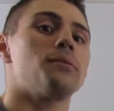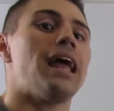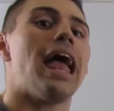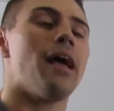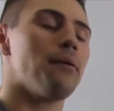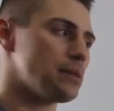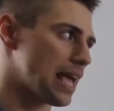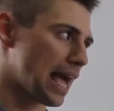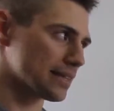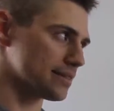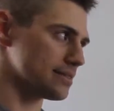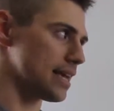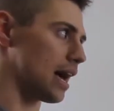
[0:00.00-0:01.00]
a
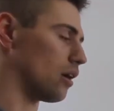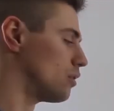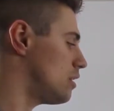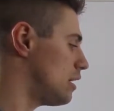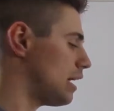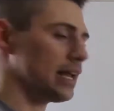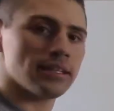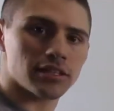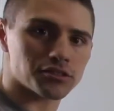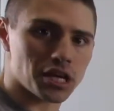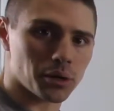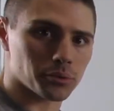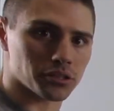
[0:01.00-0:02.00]
hemiacetal. And here's
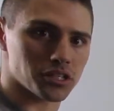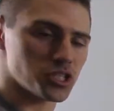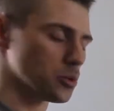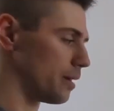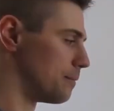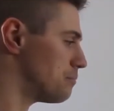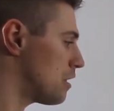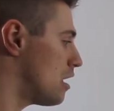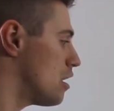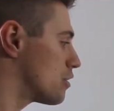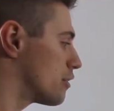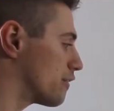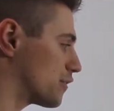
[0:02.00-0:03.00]
how we're going to do it.
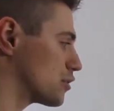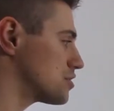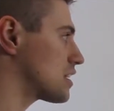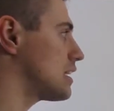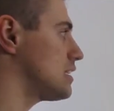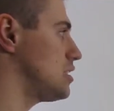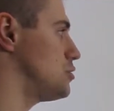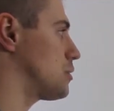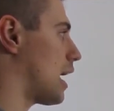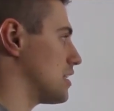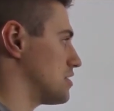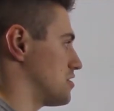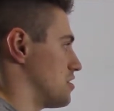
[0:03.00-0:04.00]
The first thing I need you
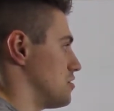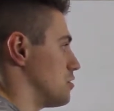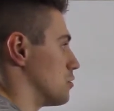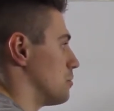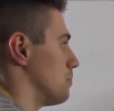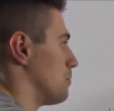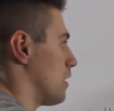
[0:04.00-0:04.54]
guys to do,